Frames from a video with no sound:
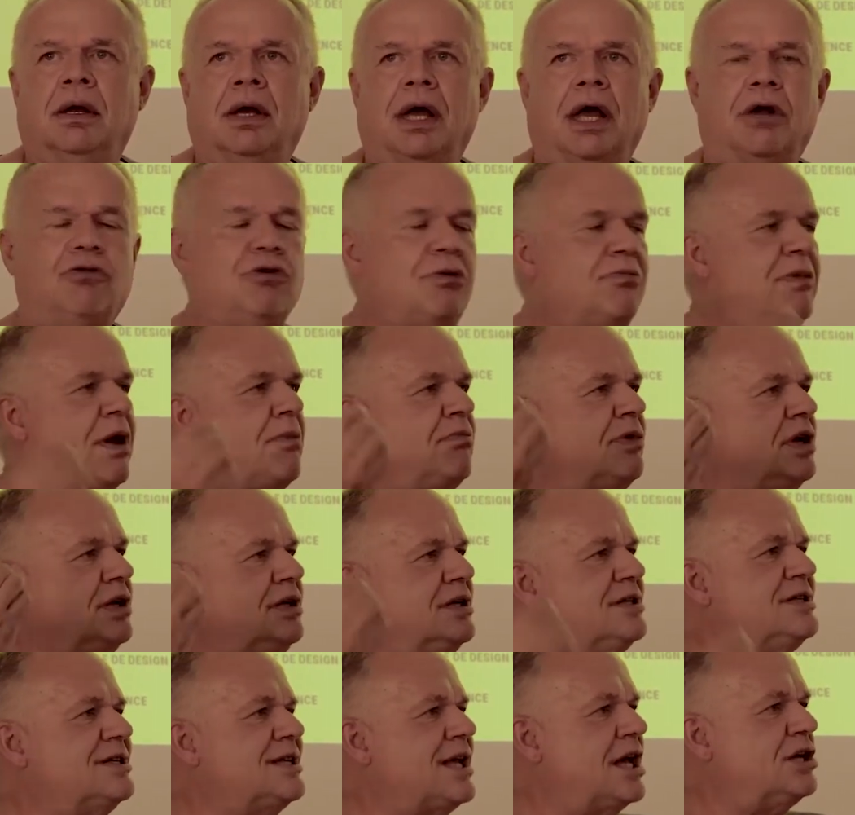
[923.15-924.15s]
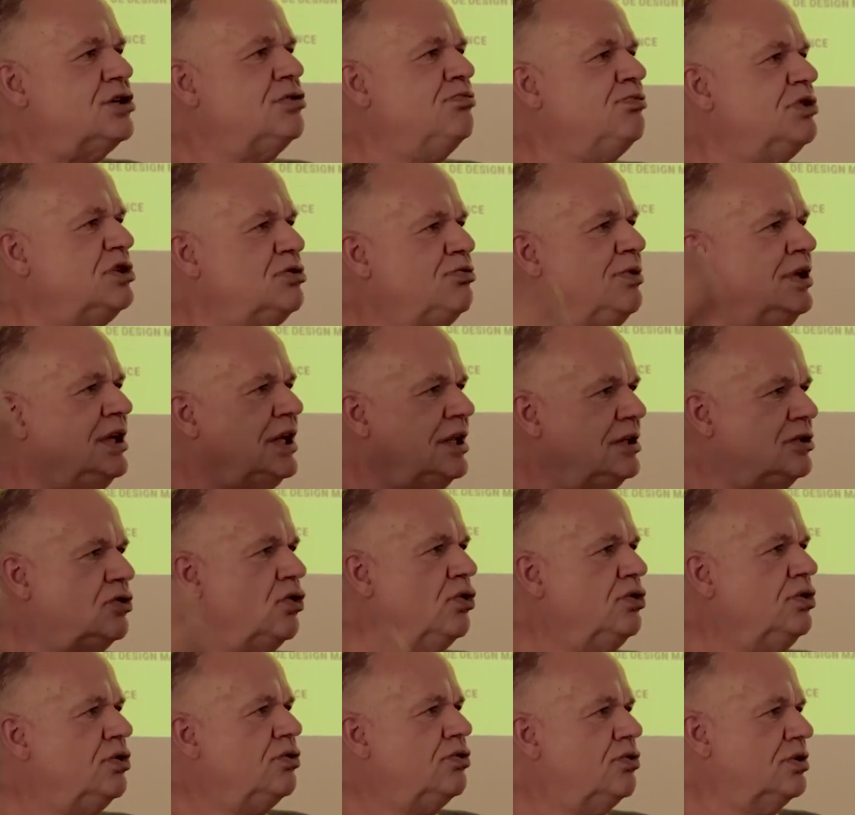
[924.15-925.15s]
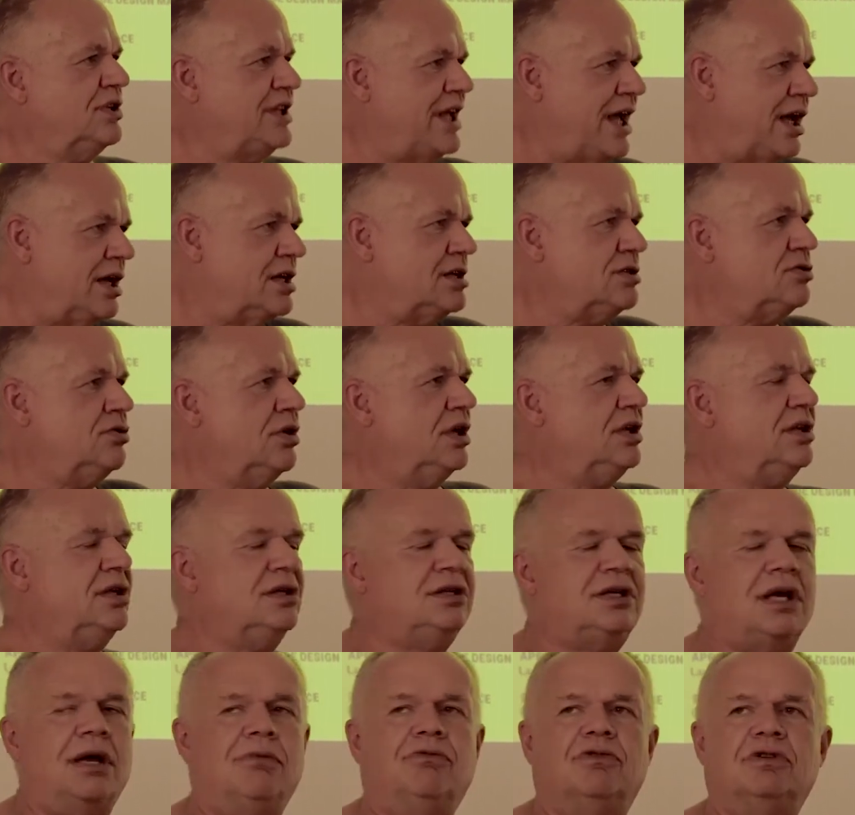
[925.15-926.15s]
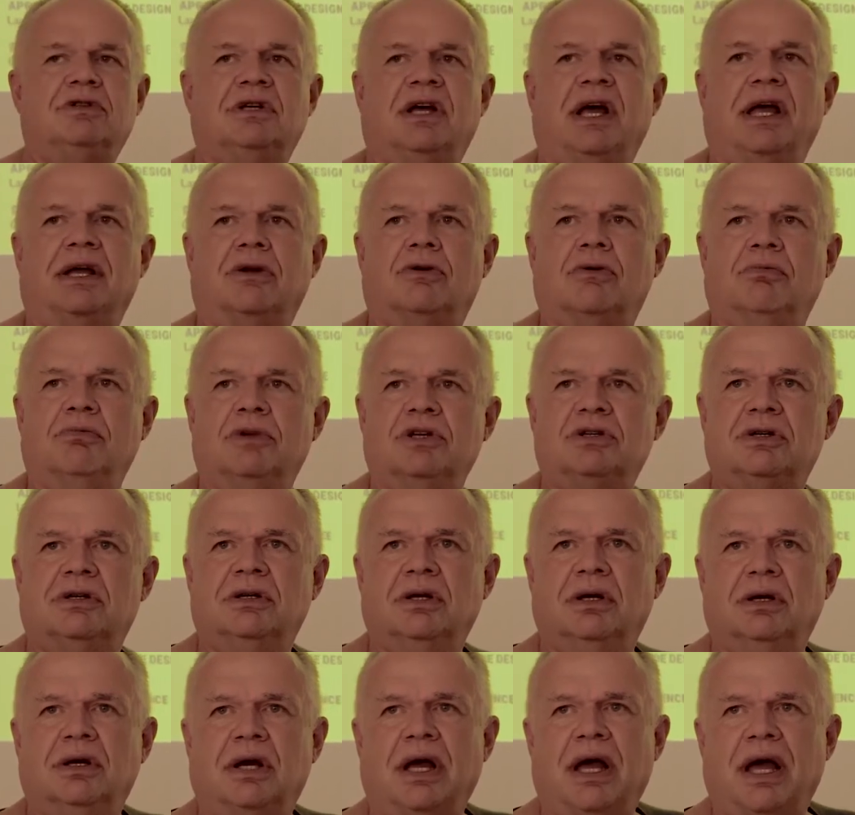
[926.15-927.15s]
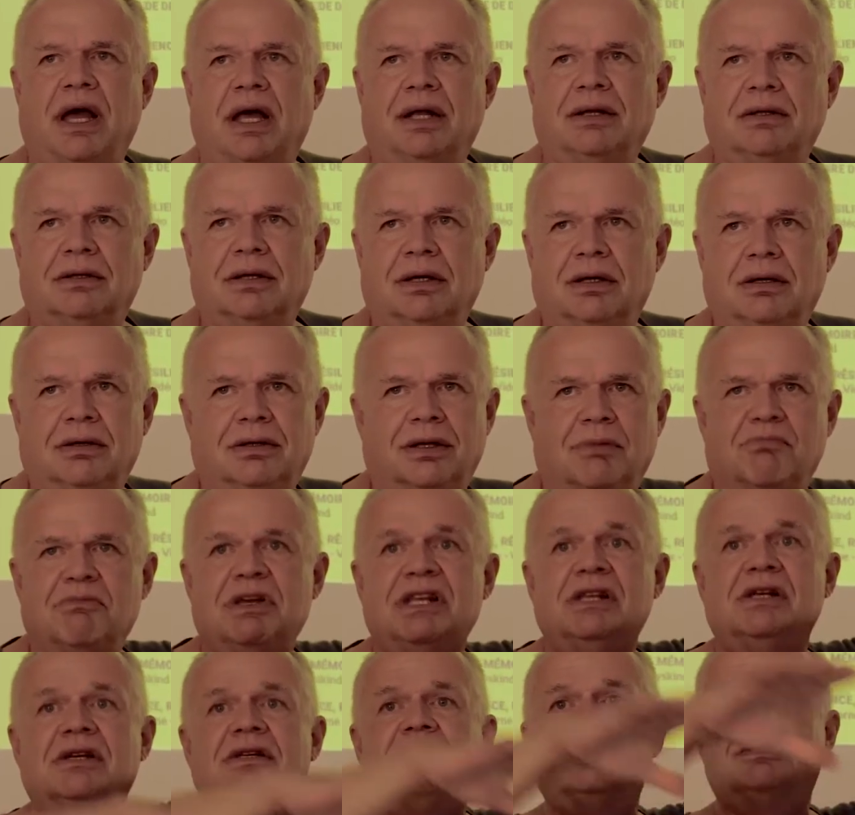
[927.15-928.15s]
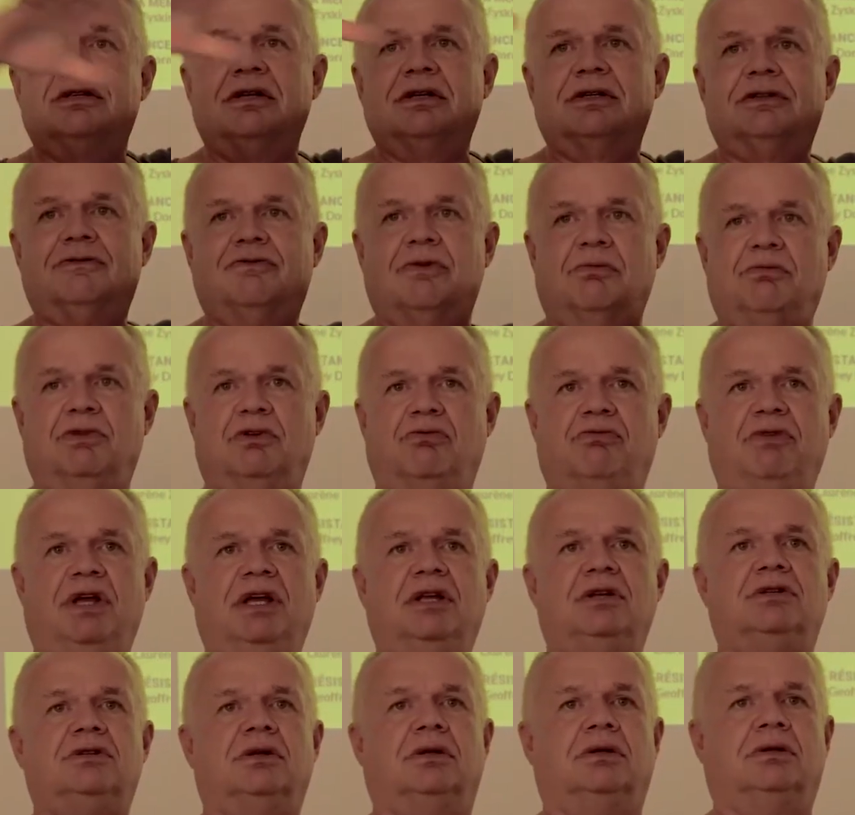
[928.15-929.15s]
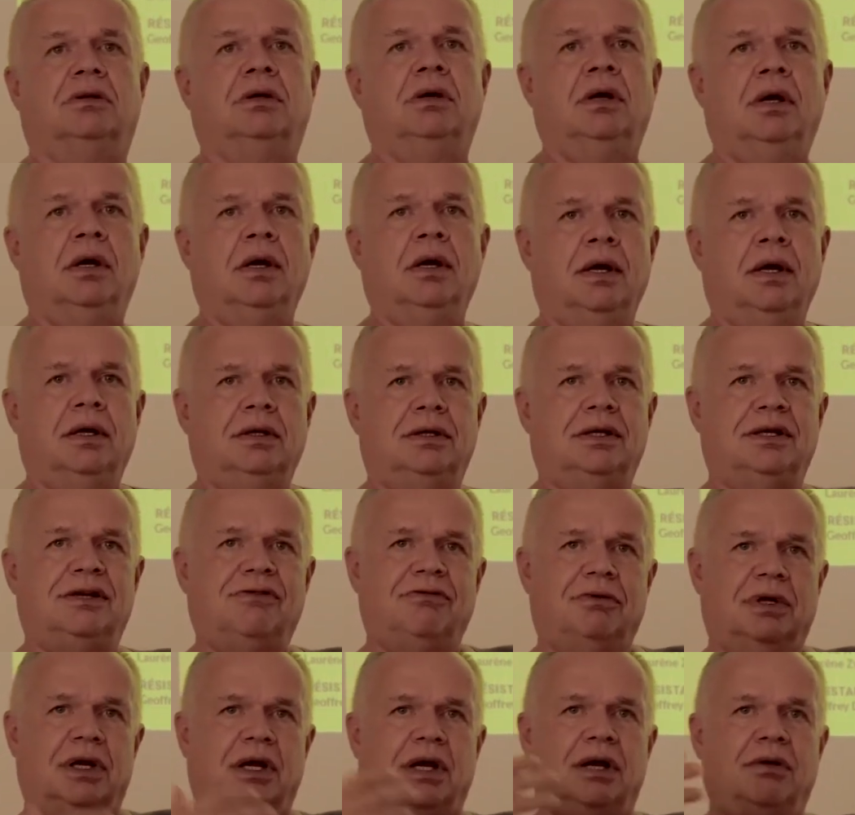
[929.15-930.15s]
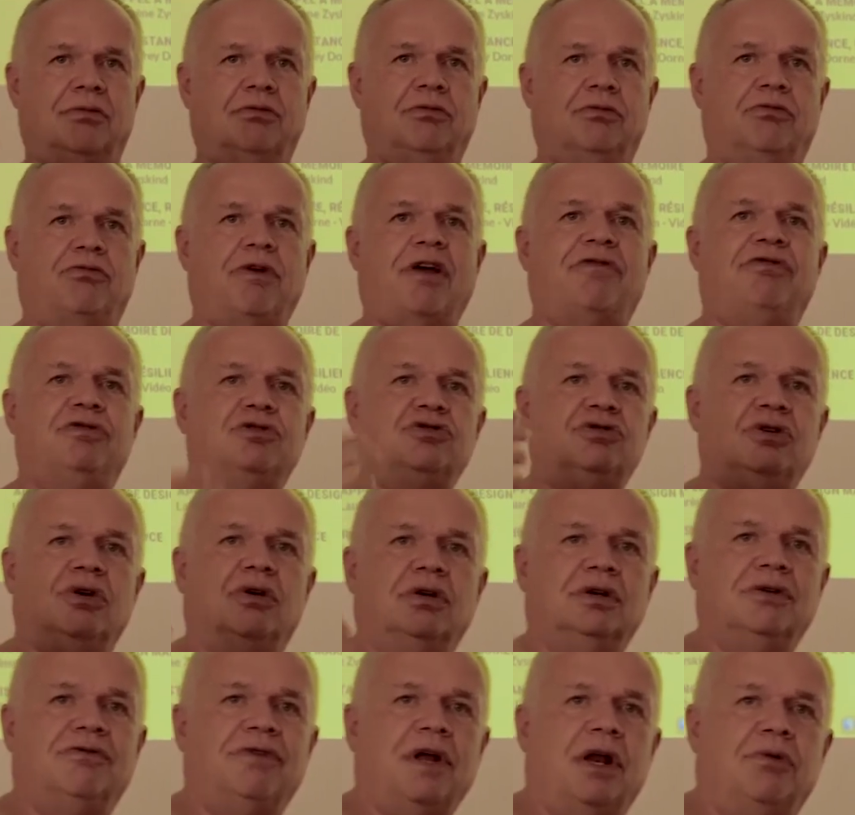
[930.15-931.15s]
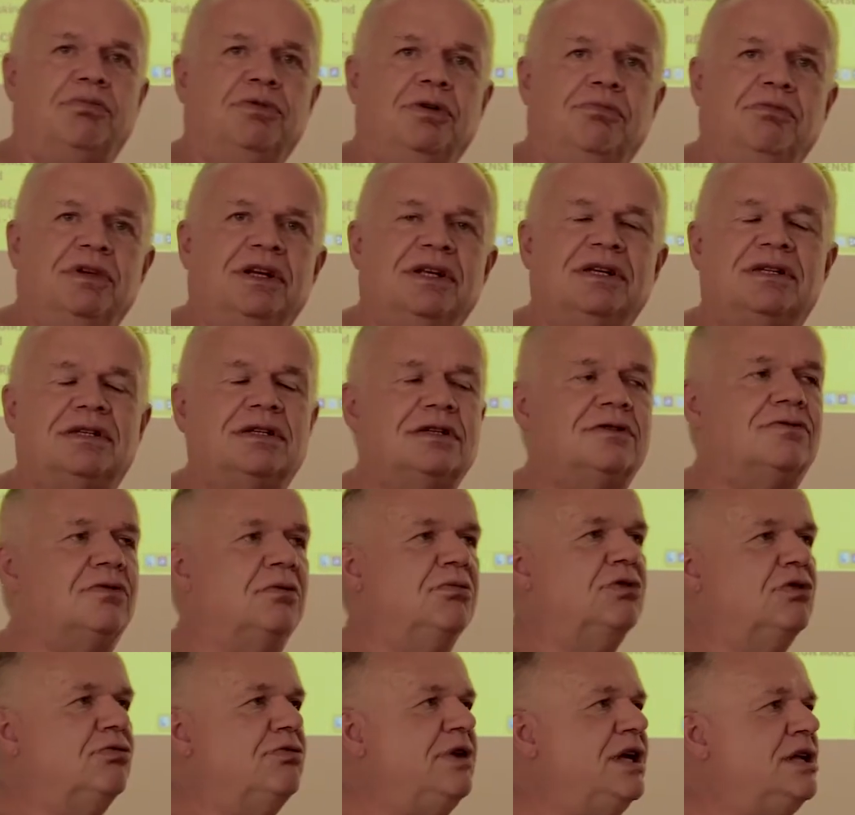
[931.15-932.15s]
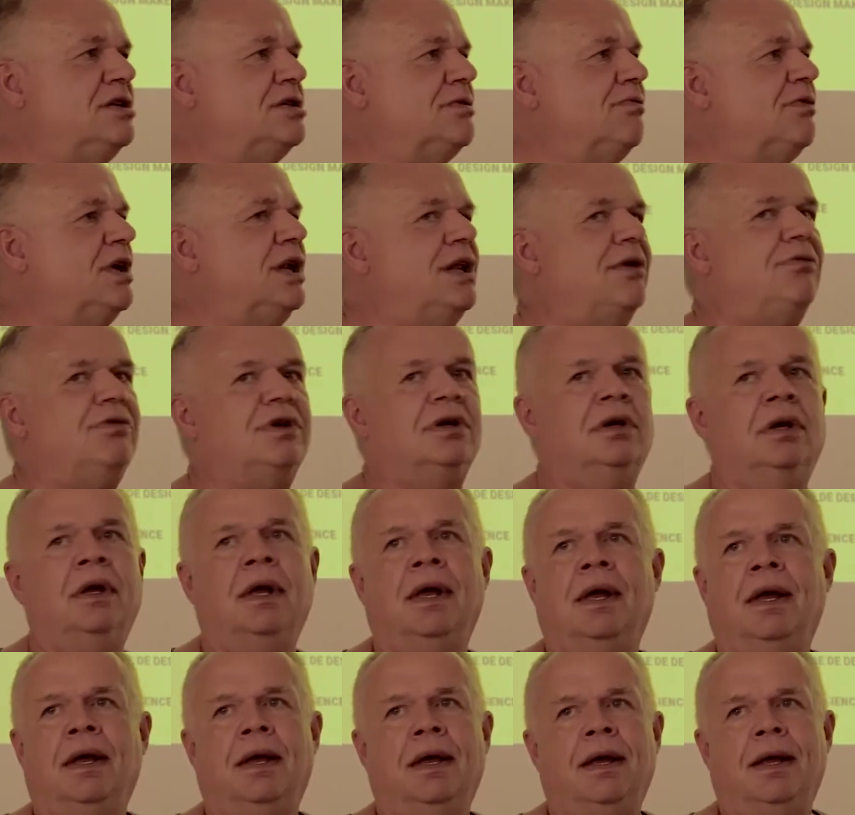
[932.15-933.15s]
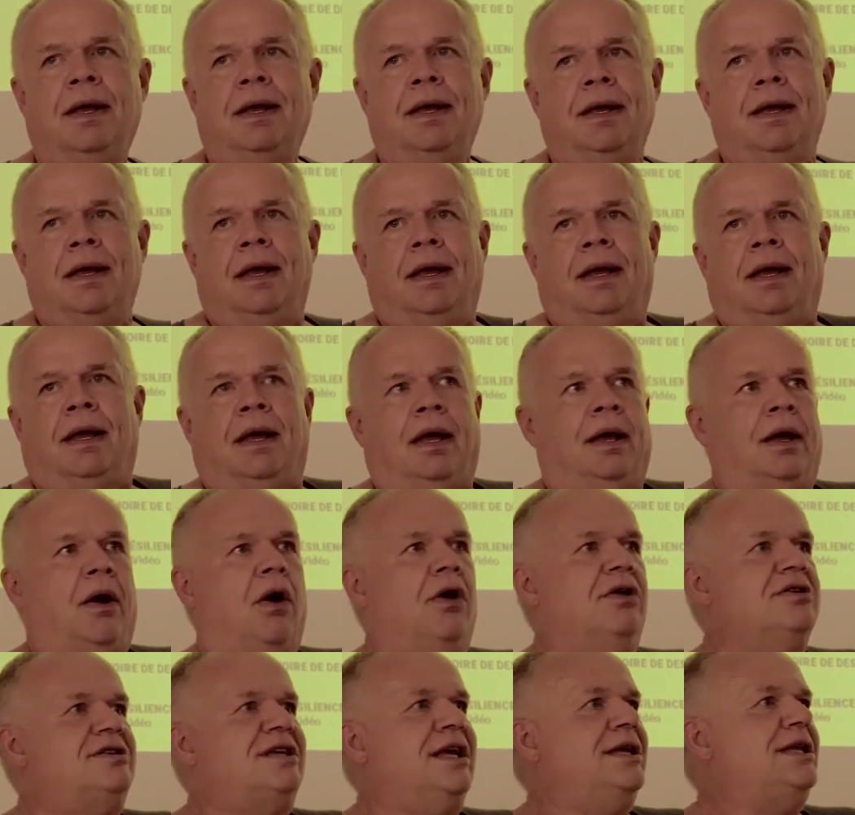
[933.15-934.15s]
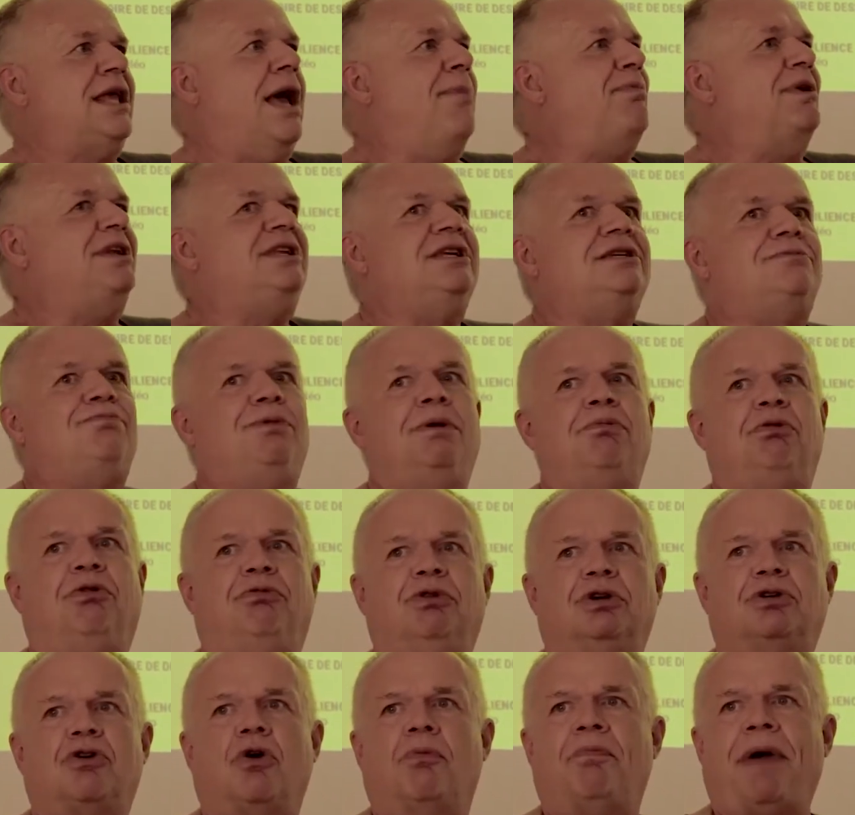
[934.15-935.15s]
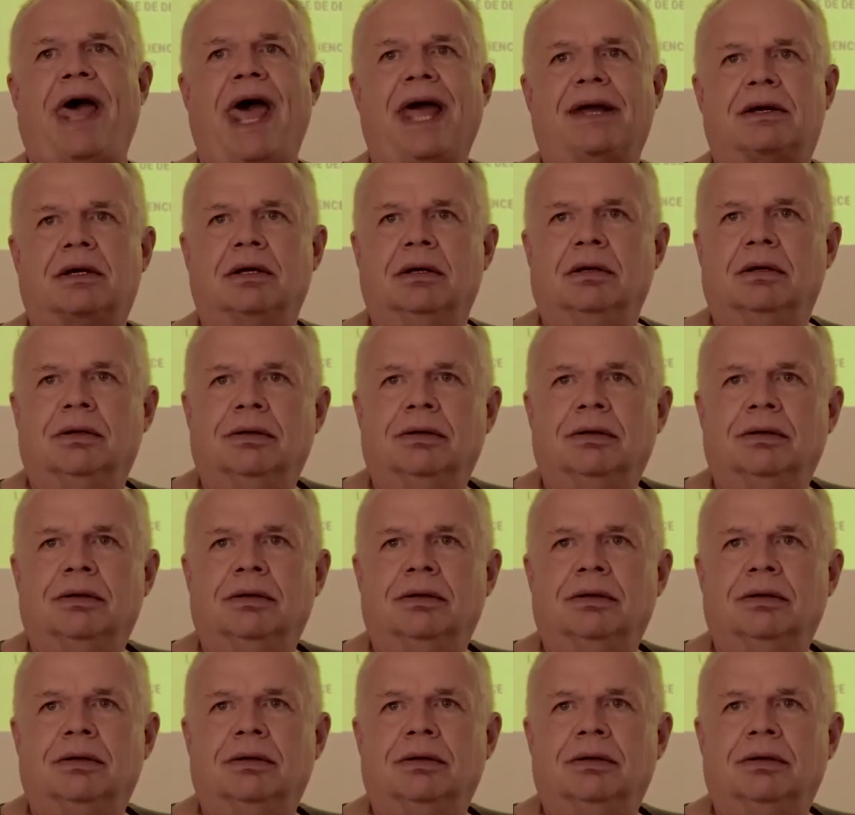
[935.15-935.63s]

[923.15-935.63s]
I remember a discussion between Antonio Guterres, who at the time was the High Commissioner, and the ministers from the region, the refugee or development ministers from the region, whatever, all saying, yeah, but these people will go back.